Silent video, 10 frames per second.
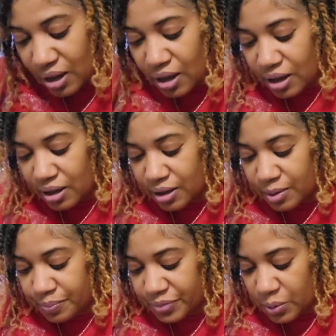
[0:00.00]

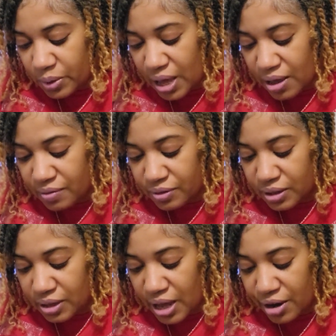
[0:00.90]
Um, then we have the
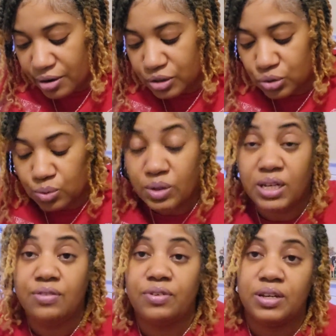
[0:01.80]
Hairdo
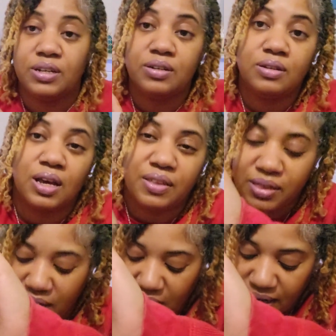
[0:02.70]
Leave-In. I think
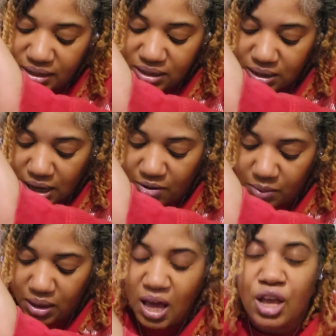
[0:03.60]
they kind of just gave
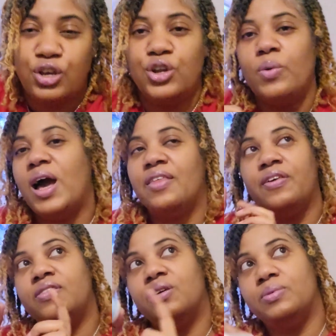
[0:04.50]
me... You know what? I
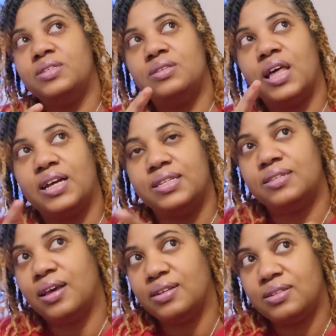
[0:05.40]
think there was like a
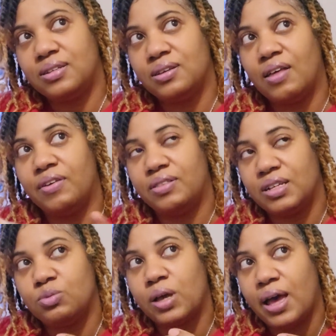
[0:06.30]
set. I think
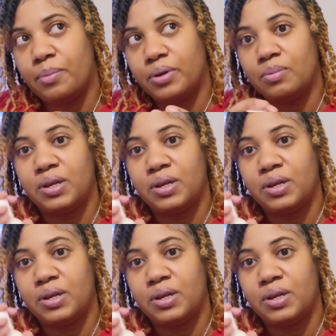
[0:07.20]
that's what happened.